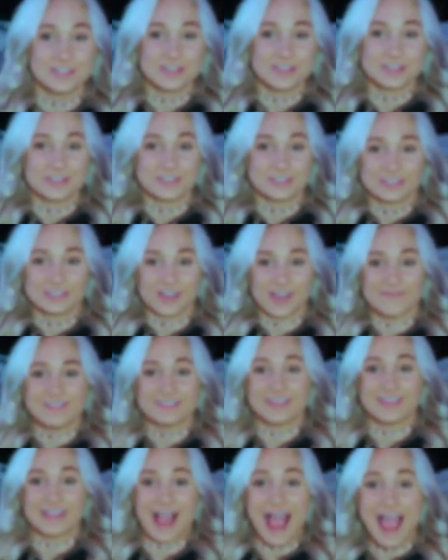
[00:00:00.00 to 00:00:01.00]
is. So,
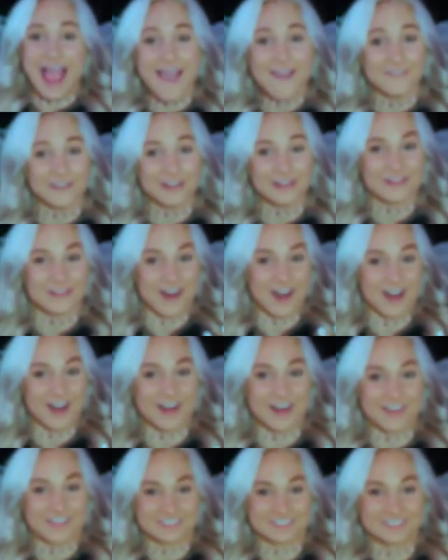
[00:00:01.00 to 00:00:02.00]
I mean, like, I have a
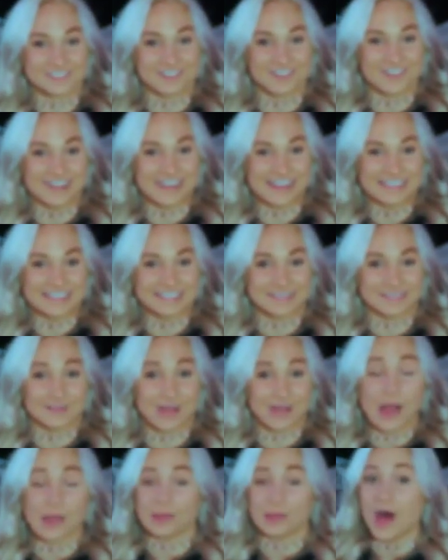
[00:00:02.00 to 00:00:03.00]
lot of other
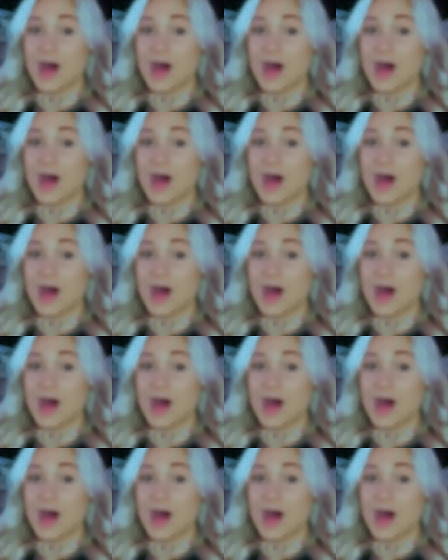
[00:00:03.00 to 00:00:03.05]
stories.